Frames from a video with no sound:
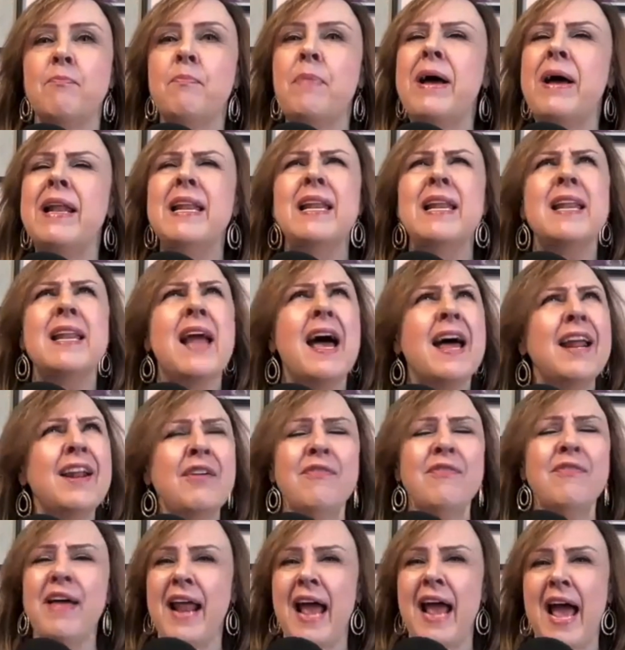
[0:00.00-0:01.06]
But none
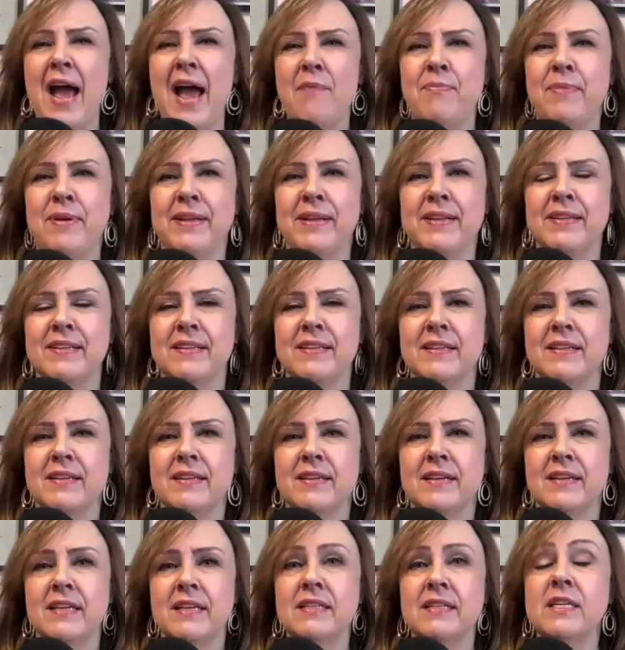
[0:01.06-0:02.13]
of that happened
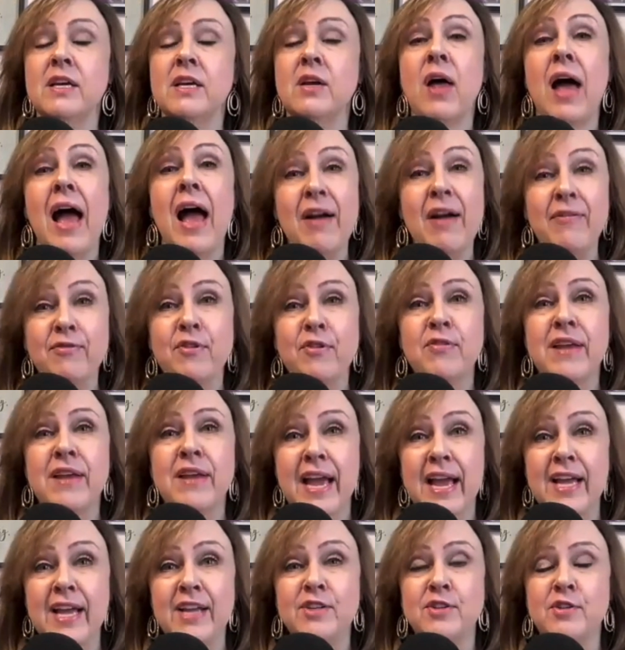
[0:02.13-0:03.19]
until after
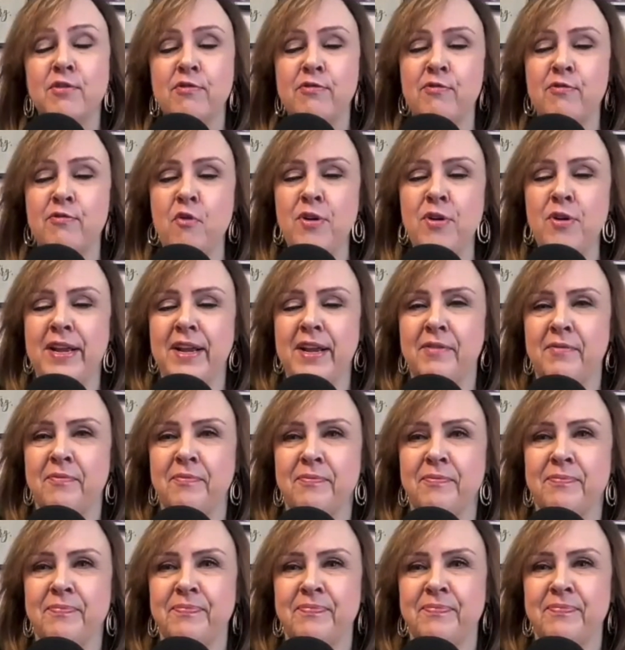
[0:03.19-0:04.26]
the age of 40.
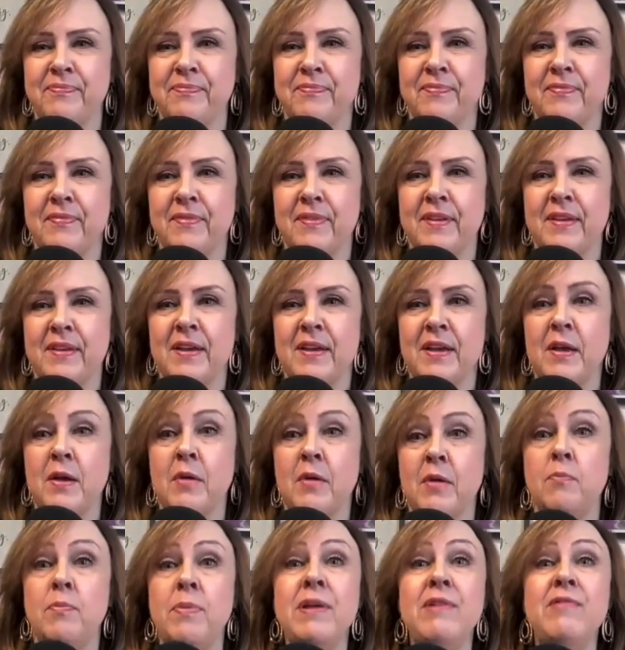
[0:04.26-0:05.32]

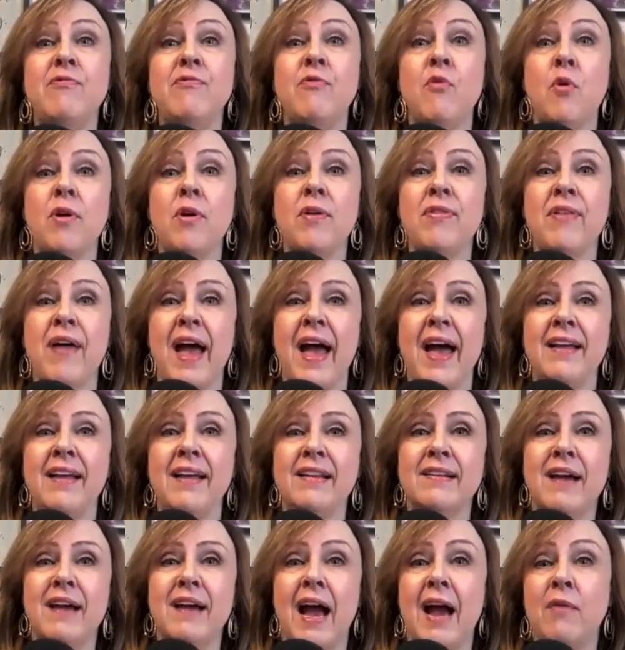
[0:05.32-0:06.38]
Before
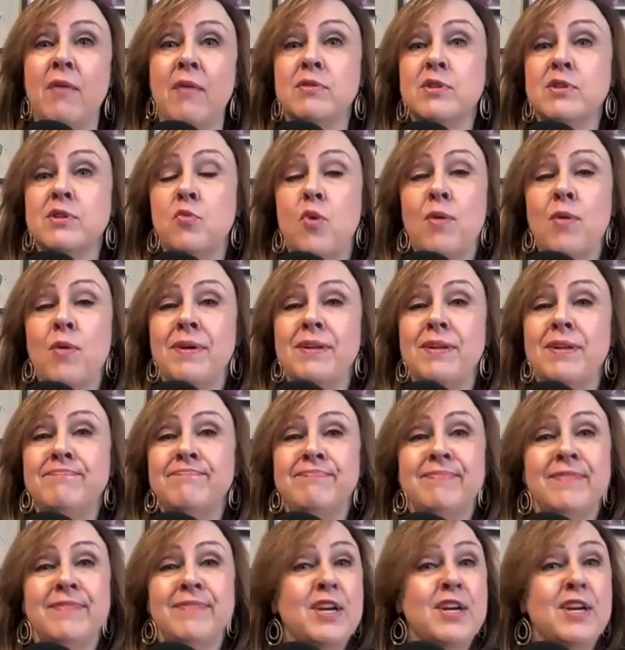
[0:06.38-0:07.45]
that, I was a
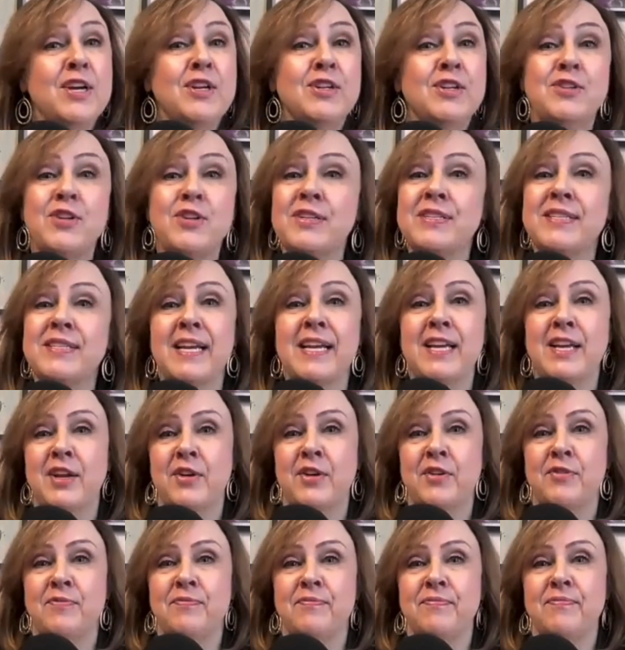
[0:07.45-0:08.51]
woman just like
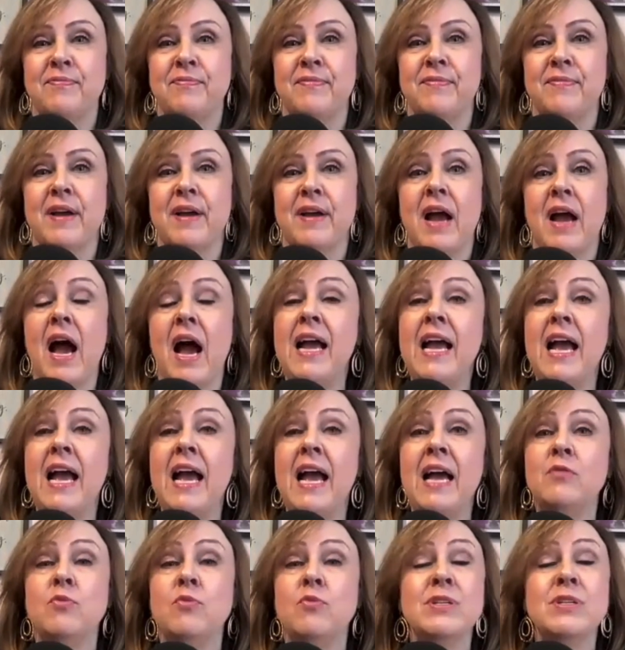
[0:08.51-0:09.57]
you. I
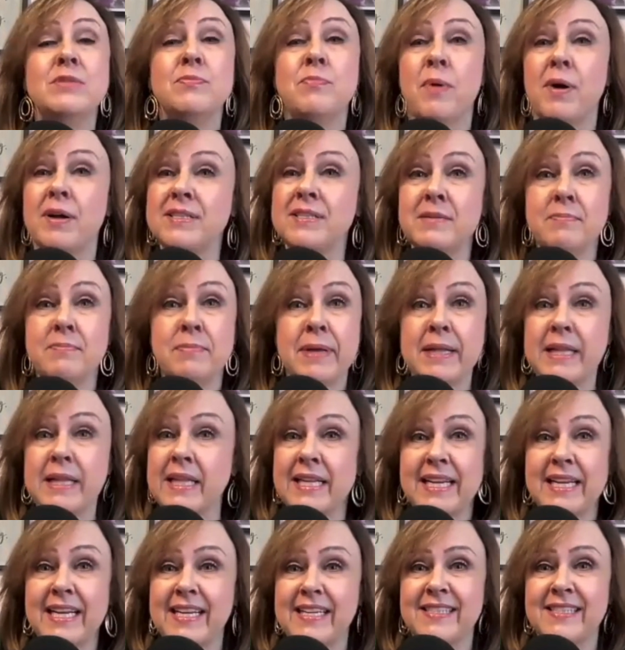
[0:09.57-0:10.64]
had
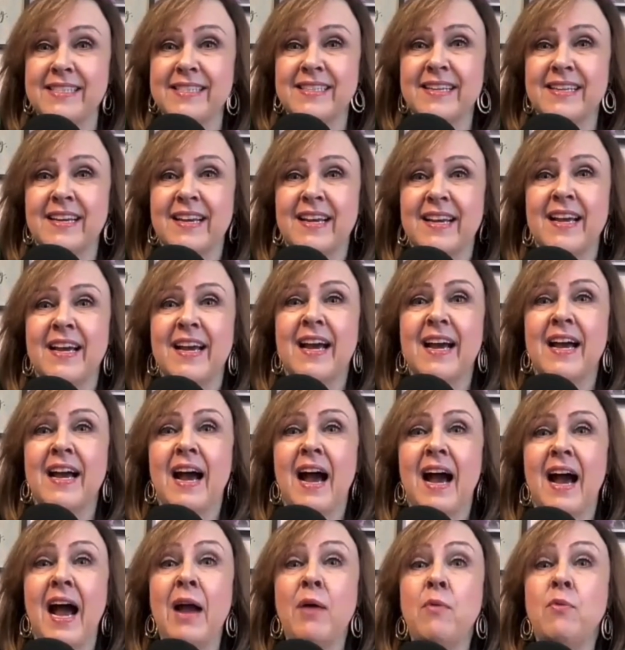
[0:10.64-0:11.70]
responsibilities.
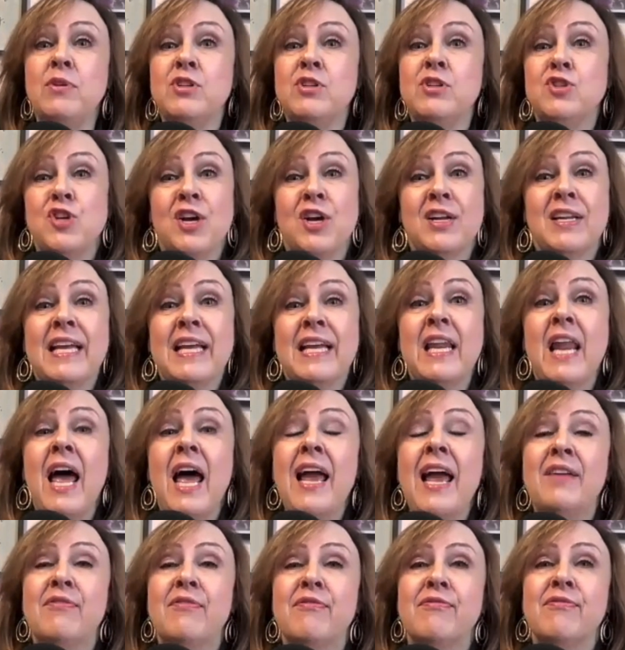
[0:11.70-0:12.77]
I was juggling
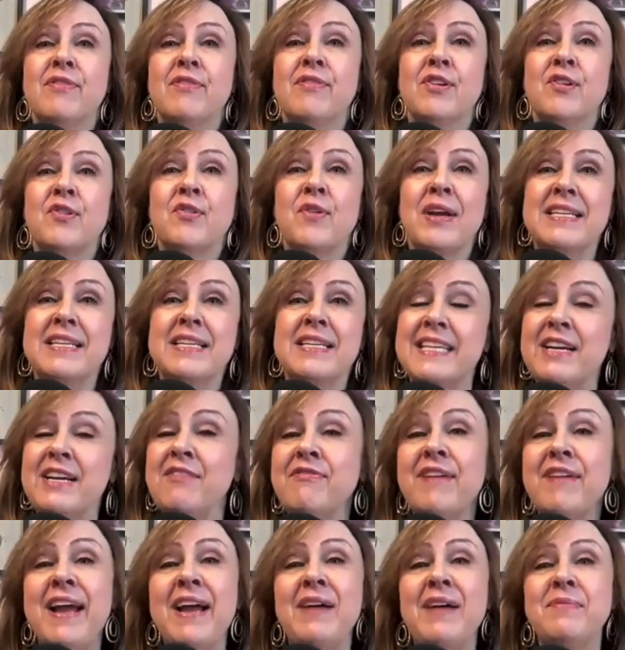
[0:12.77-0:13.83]
life, raising a
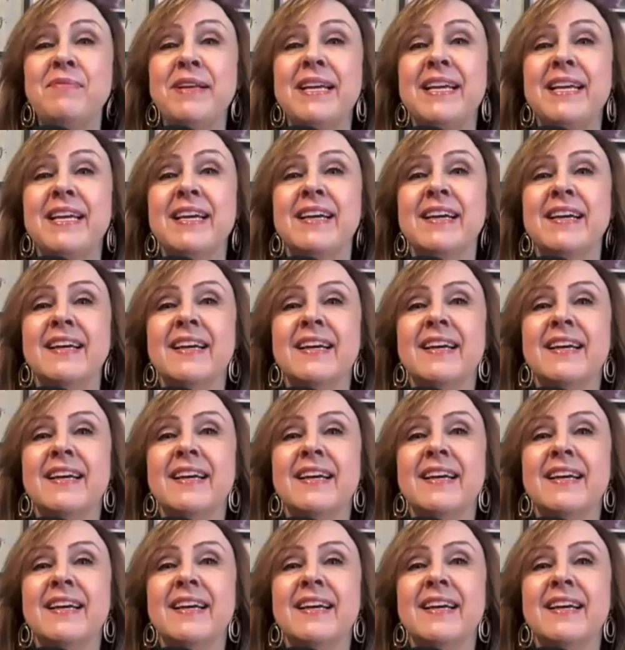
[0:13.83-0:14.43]
family.